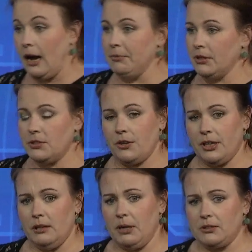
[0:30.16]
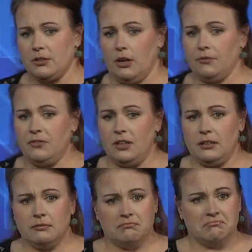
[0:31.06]
I'm not talking about
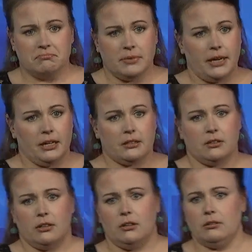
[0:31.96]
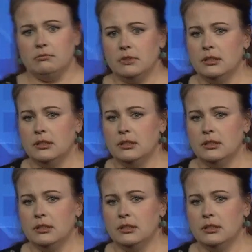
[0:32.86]
coffee, alcohol,